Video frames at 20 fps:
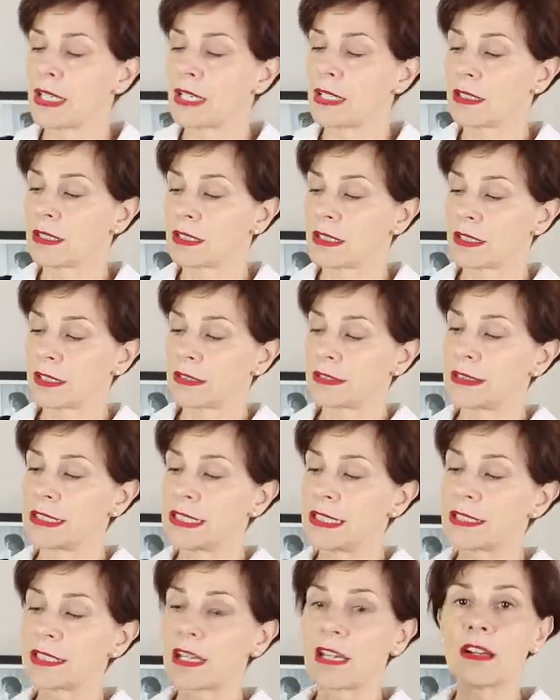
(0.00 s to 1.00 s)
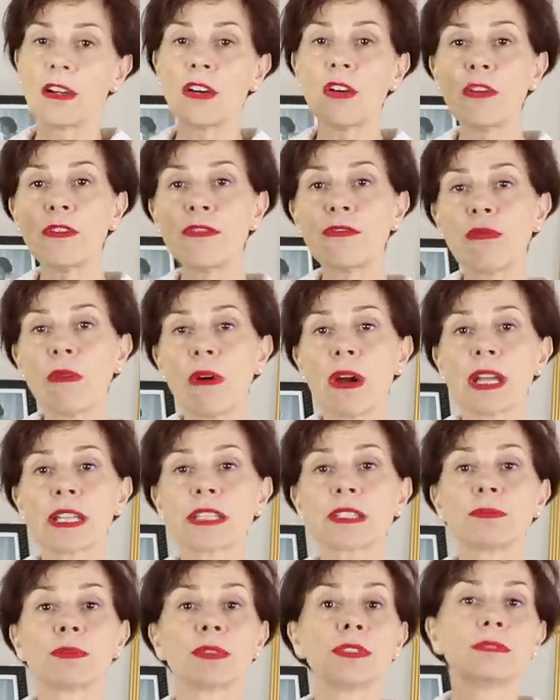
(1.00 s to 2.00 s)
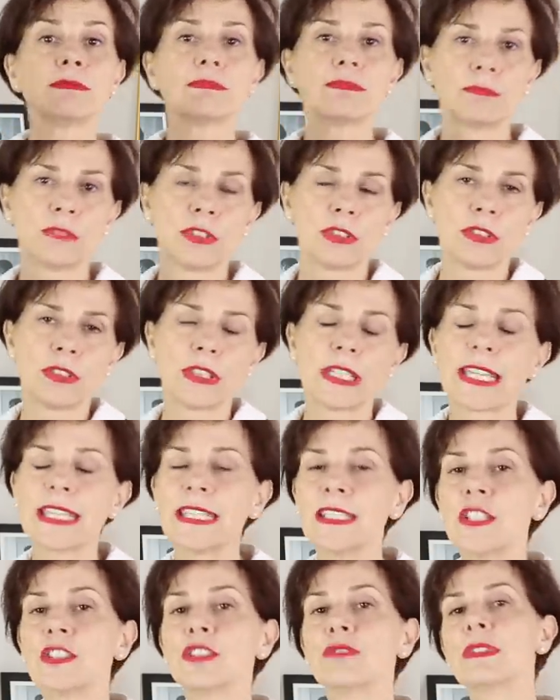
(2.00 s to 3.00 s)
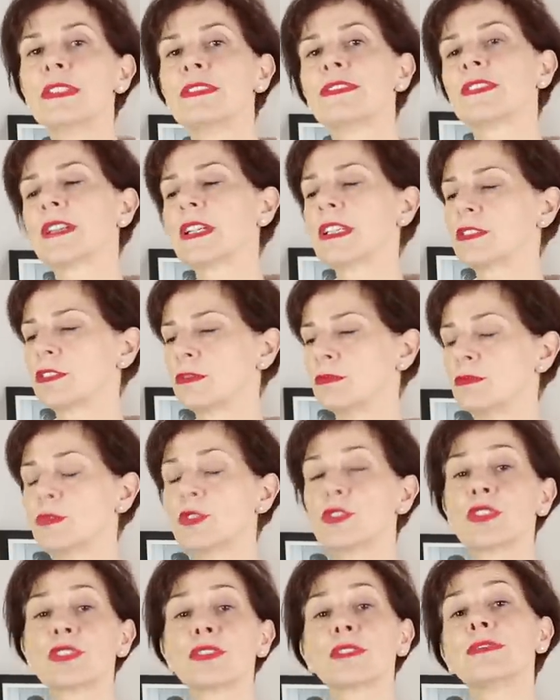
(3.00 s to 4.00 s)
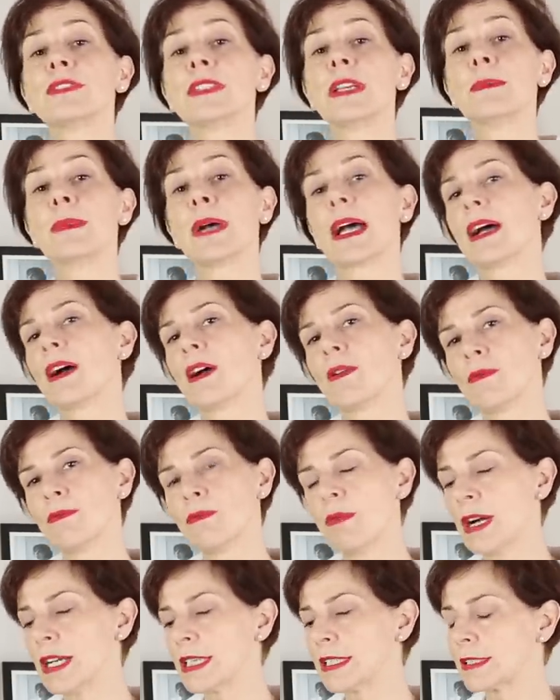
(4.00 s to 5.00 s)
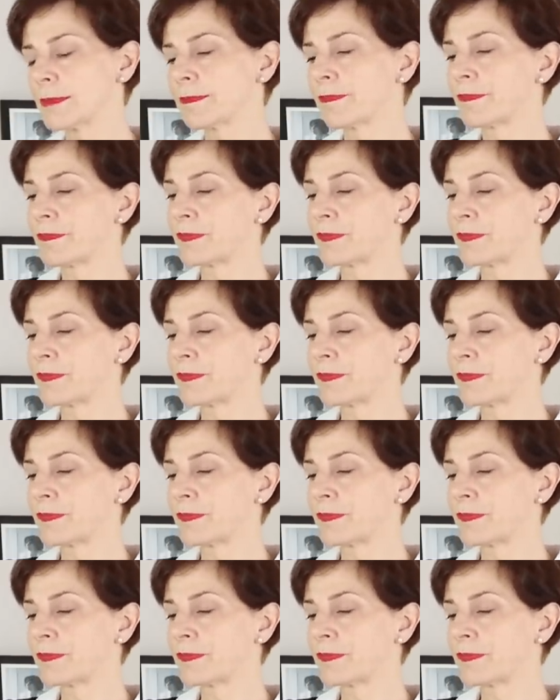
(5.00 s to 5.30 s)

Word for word: Uh, these are off-white, but you know here you will find most of them are white,